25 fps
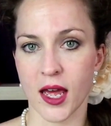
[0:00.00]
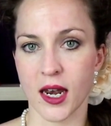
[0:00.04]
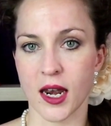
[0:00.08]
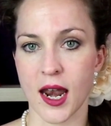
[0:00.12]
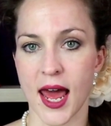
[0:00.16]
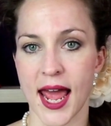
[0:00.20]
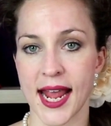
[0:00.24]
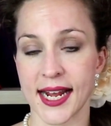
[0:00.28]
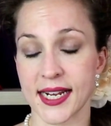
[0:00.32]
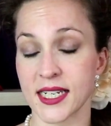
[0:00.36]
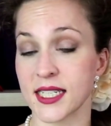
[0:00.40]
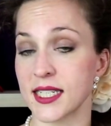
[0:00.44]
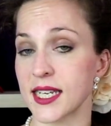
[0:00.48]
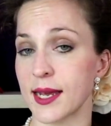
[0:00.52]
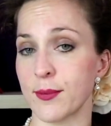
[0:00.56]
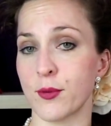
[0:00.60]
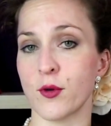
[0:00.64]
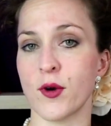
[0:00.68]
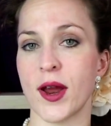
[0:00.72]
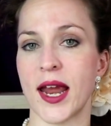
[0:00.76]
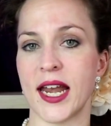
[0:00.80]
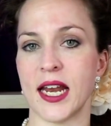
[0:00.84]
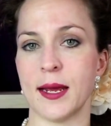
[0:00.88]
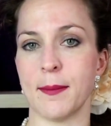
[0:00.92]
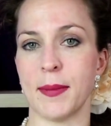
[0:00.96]
like
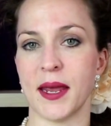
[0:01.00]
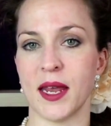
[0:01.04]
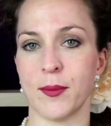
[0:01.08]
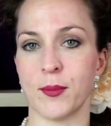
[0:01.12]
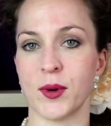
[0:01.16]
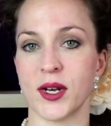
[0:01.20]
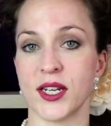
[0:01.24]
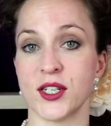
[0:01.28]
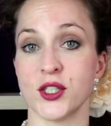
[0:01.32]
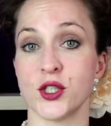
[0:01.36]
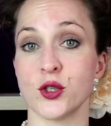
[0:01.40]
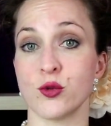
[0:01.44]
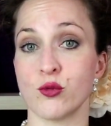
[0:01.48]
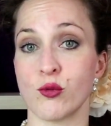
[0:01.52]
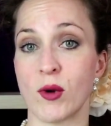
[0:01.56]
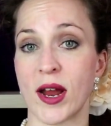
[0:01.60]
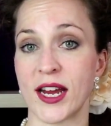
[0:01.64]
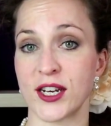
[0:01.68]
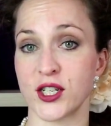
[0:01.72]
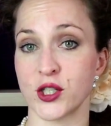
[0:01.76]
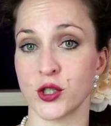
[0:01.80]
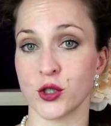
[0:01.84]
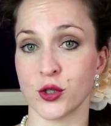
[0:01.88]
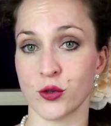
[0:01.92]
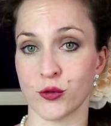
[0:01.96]
separating people into
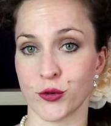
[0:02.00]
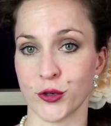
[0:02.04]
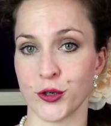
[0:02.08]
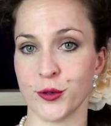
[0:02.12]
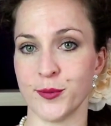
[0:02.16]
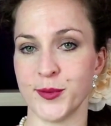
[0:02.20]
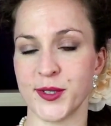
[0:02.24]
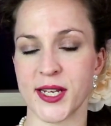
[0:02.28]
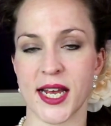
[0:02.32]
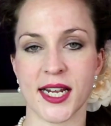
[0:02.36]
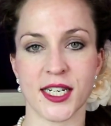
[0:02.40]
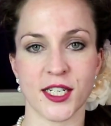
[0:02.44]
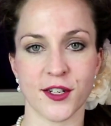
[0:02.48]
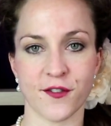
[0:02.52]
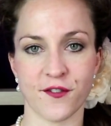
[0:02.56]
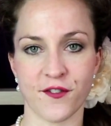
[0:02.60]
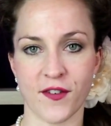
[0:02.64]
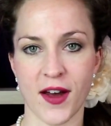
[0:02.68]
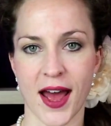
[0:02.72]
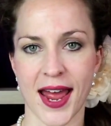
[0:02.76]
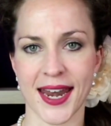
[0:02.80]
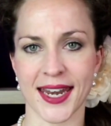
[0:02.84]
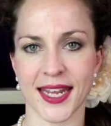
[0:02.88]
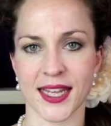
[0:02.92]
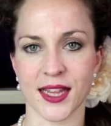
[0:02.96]
racial groups and
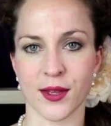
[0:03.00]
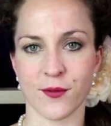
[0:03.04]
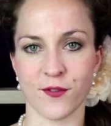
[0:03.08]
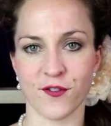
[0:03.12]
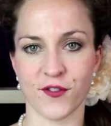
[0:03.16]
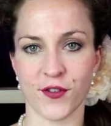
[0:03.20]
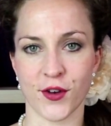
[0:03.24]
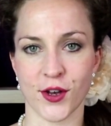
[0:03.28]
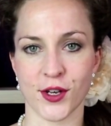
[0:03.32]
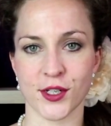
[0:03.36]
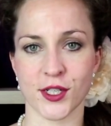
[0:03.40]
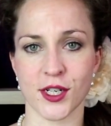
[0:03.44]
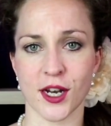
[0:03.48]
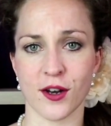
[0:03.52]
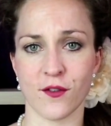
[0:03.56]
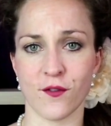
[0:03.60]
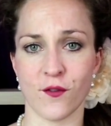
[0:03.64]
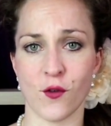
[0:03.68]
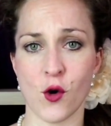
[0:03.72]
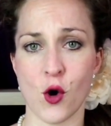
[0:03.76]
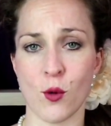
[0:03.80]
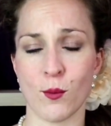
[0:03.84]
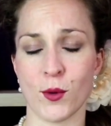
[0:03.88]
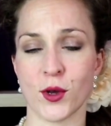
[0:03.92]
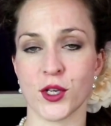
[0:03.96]
defining them first and
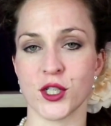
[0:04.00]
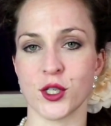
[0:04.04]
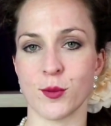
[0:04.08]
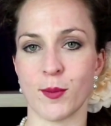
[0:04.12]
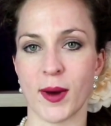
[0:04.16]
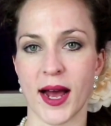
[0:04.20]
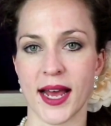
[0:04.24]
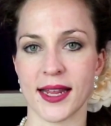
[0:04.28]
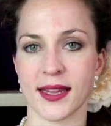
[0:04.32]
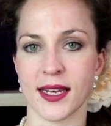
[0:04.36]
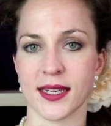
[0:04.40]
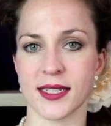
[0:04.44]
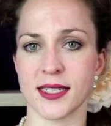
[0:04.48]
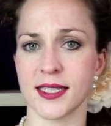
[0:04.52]
foremost by their